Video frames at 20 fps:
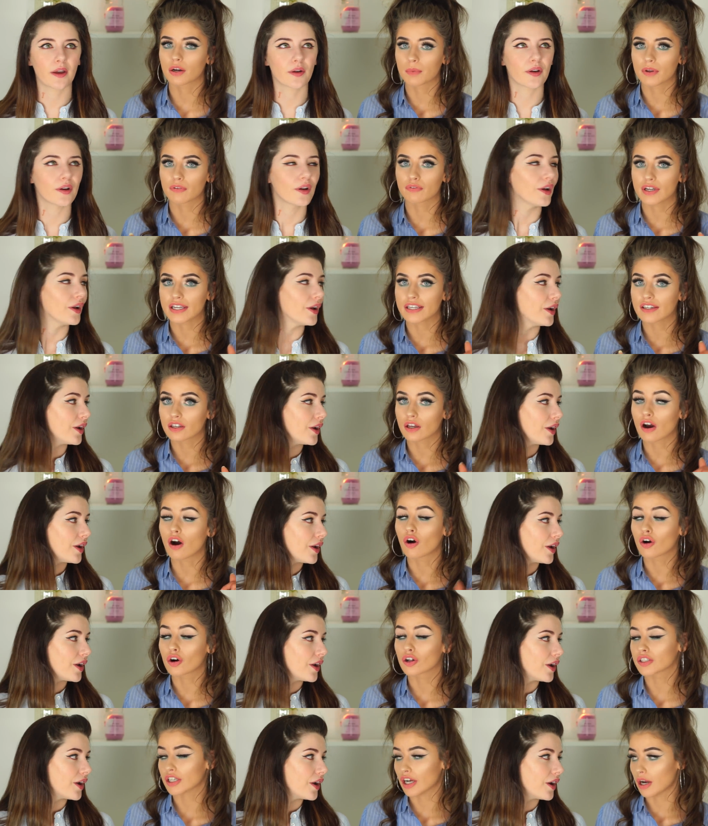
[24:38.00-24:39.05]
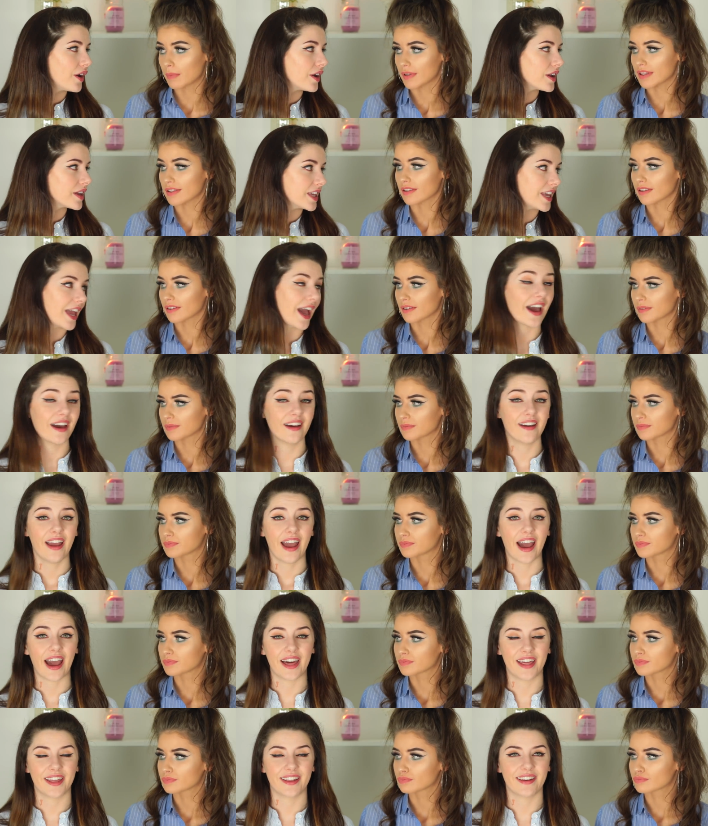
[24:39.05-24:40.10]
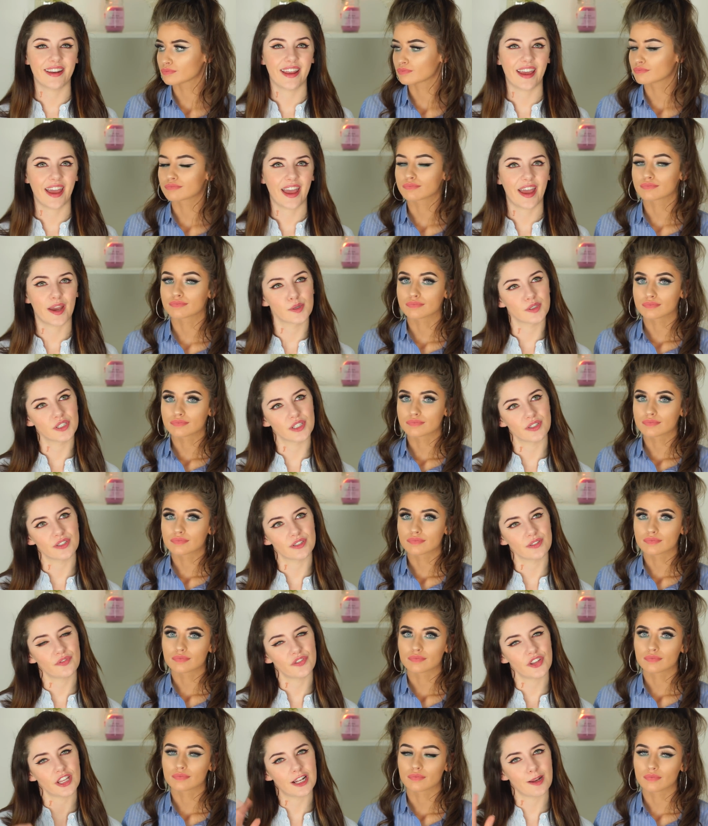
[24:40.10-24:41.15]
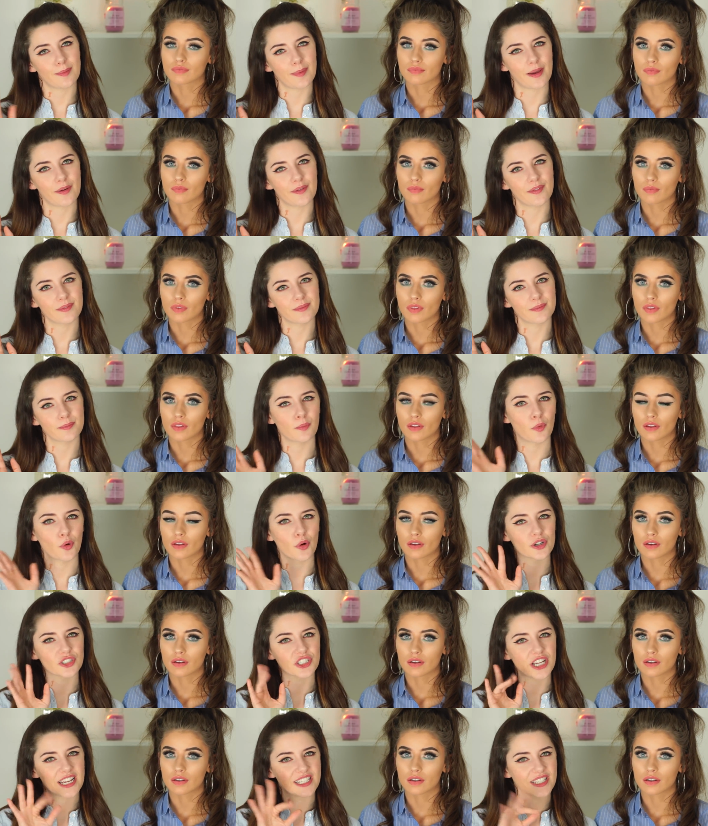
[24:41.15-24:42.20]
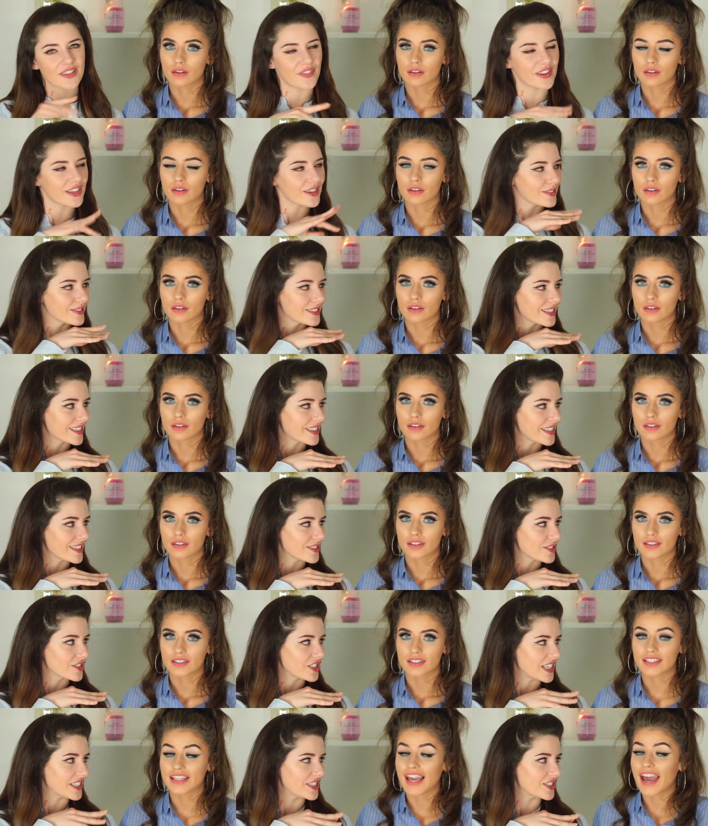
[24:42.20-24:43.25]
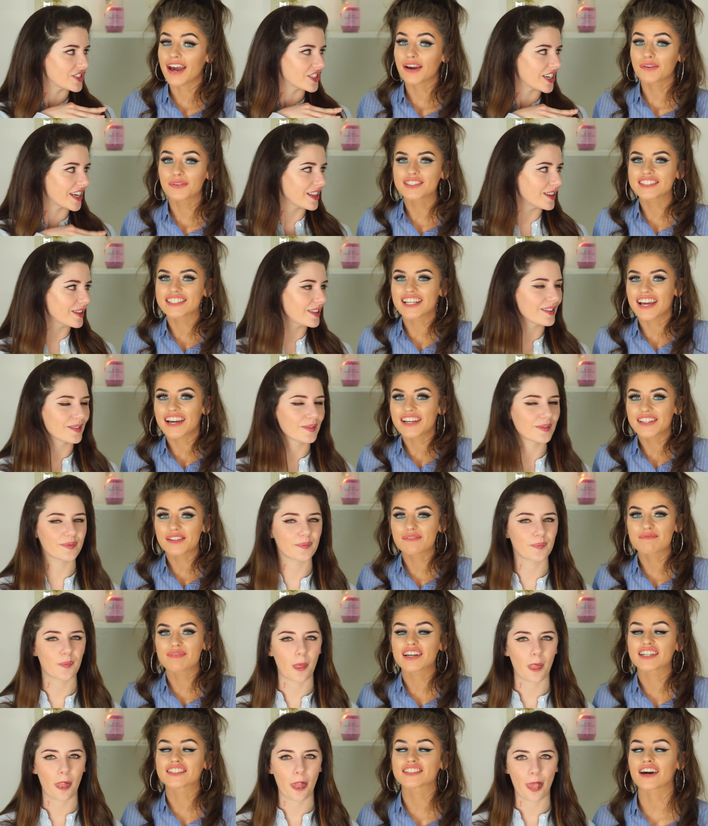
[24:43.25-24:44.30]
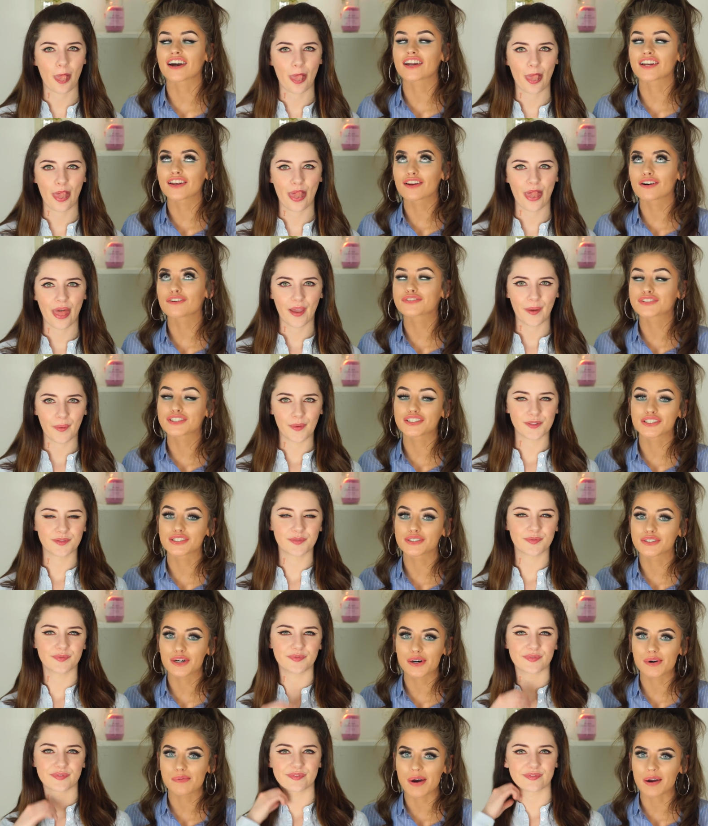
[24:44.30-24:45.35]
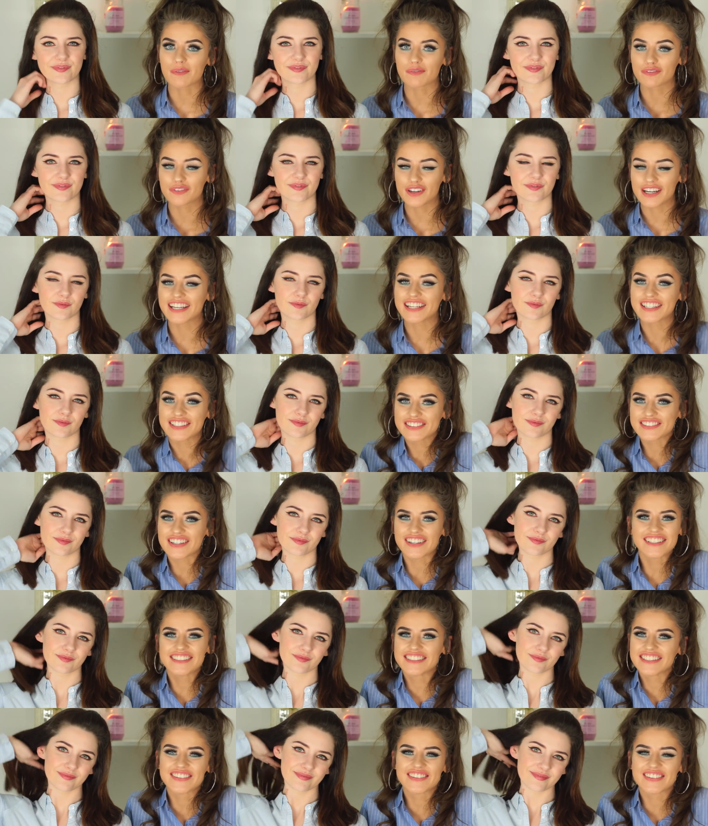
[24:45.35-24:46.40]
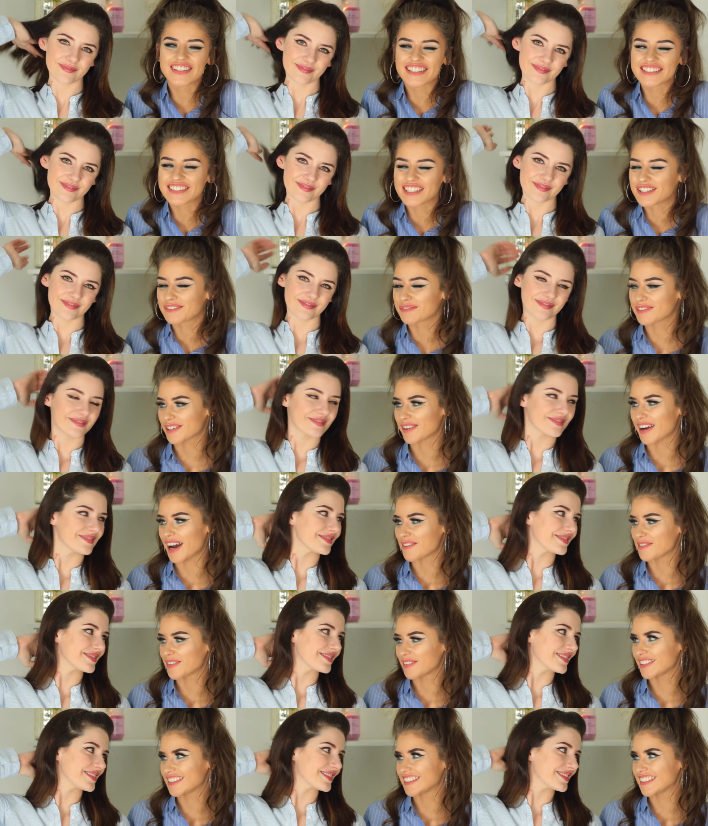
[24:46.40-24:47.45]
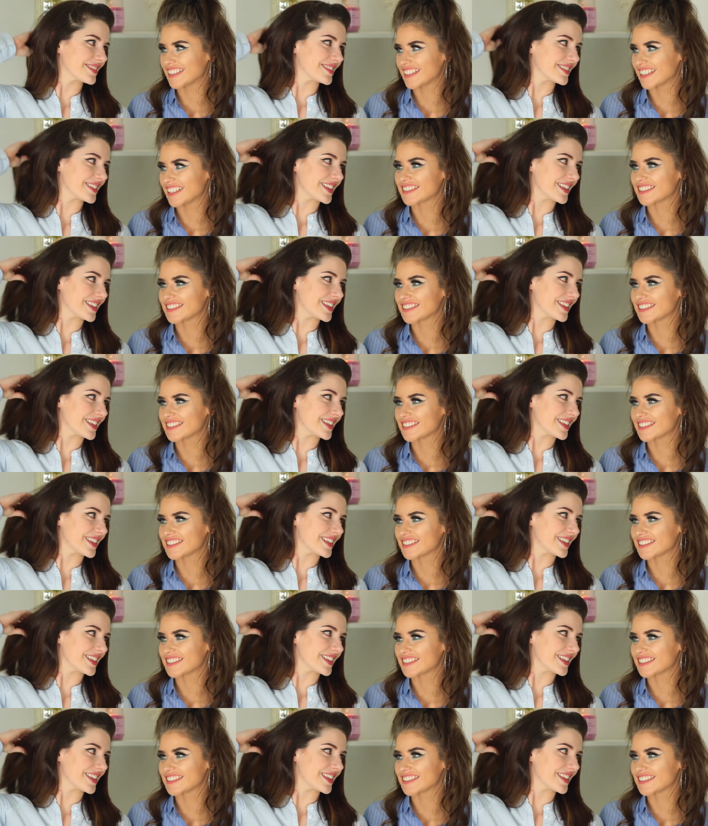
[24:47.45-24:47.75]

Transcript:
Speaker 1: going to be reading all the comments. Yeah. And how do you feel about more chatty videos like this on Jess's Yeah, channel? would you like
Speaker 2: them? Because I'd love to do them. I really enjoy doing this, and I'm so happy we did